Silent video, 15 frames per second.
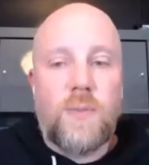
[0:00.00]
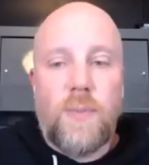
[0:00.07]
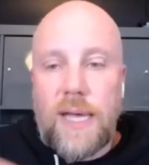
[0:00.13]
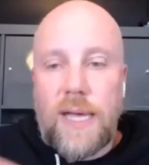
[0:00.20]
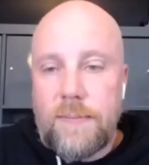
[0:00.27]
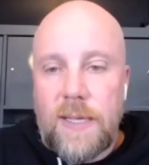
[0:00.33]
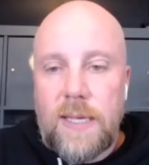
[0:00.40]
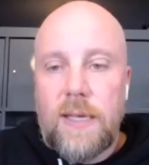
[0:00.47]
But
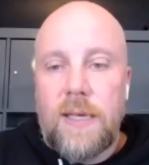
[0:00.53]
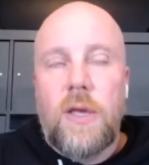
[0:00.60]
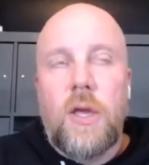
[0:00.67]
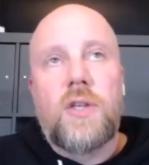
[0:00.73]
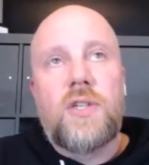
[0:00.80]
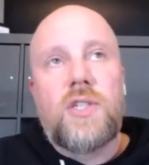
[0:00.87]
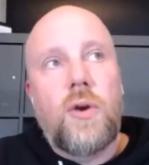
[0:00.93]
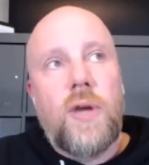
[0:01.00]

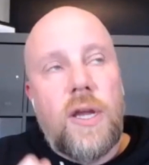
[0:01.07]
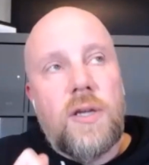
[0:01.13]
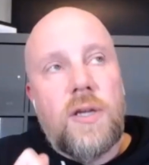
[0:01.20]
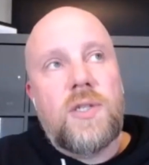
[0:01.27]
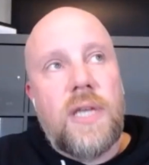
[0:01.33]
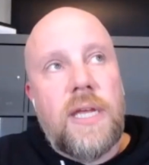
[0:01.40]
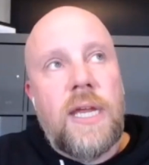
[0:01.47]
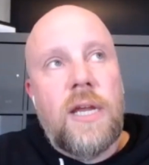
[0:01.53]
so here's
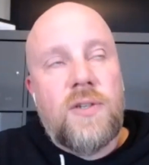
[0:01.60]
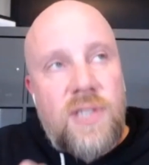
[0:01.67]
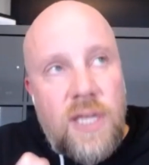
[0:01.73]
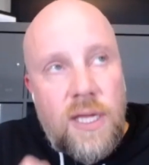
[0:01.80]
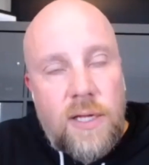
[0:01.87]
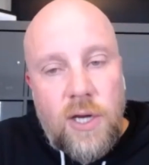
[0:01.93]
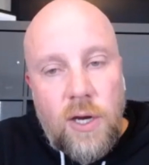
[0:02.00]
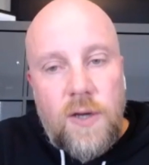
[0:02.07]
the
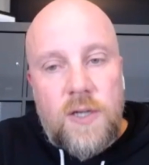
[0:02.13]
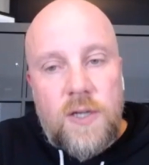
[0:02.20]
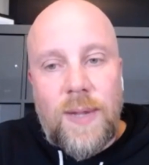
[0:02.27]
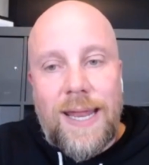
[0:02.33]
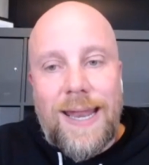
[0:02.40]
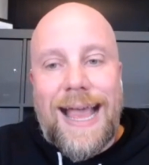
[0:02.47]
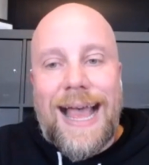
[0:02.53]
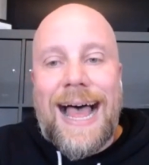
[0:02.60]
encouragement.
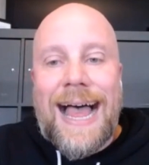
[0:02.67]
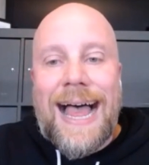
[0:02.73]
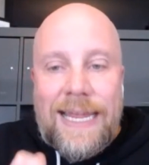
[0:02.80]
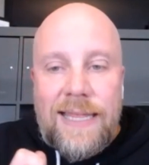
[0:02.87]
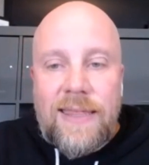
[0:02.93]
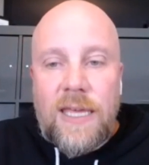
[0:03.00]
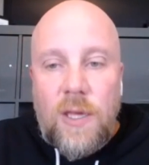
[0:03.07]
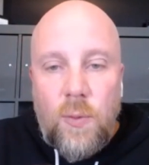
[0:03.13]
I
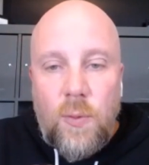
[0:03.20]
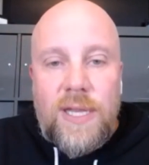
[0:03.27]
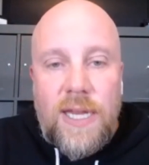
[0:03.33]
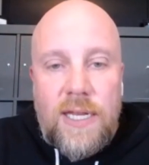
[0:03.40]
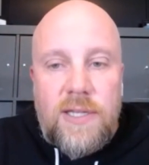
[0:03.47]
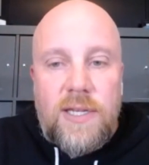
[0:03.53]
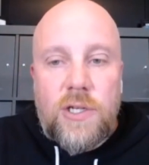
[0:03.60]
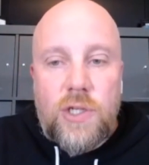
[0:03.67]
think we
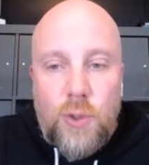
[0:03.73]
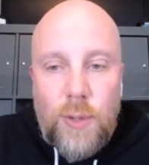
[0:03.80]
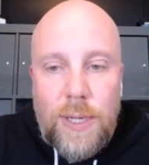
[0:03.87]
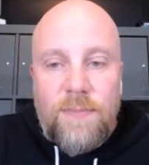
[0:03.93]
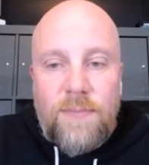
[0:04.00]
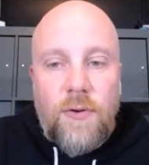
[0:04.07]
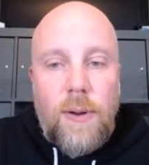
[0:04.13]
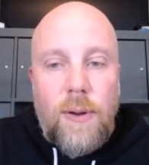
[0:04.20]
need to dream
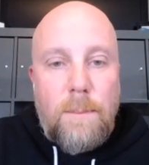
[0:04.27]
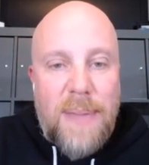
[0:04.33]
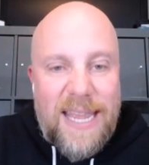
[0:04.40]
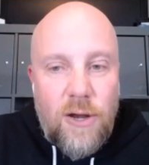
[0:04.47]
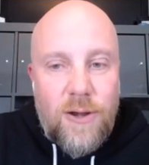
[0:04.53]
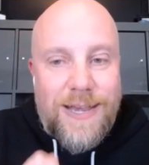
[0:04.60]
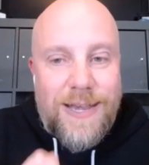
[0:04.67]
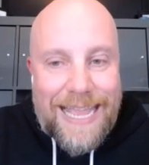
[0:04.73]
for a
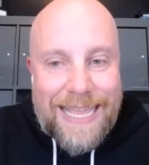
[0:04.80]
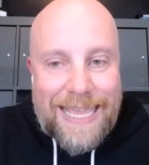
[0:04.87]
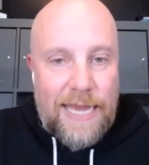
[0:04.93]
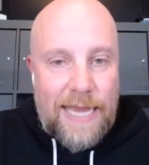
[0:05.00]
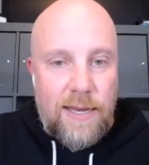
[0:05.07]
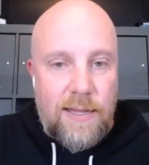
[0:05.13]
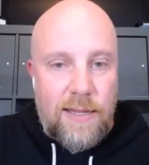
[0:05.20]
bigger decade.